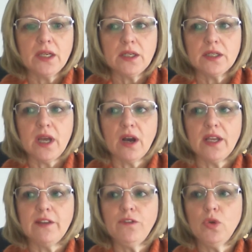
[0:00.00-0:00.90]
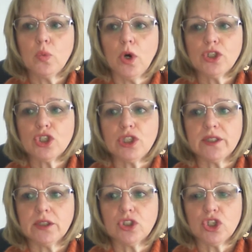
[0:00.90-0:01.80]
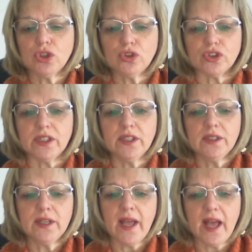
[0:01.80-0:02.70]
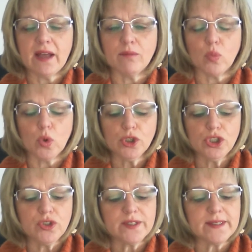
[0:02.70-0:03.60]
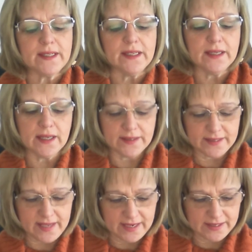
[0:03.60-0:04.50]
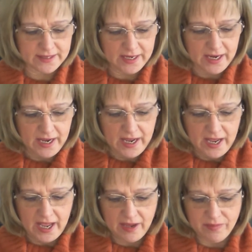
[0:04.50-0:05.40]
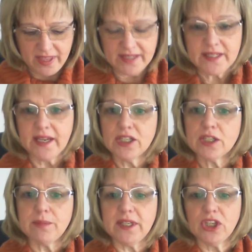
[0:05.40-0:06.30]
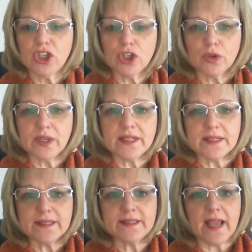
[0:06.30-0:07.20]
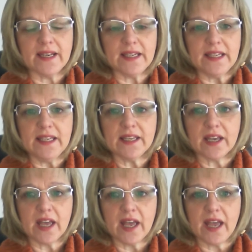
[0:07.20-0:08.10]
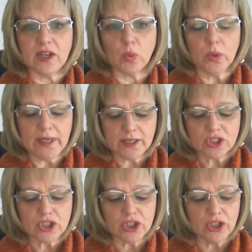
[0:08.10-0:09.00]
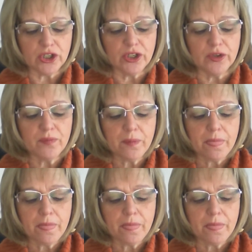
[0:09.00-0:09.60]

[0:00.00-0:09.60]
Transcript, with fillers: Now, if you watch little children, um, what you see is that um, they tend to be curious and eager and willing to learn.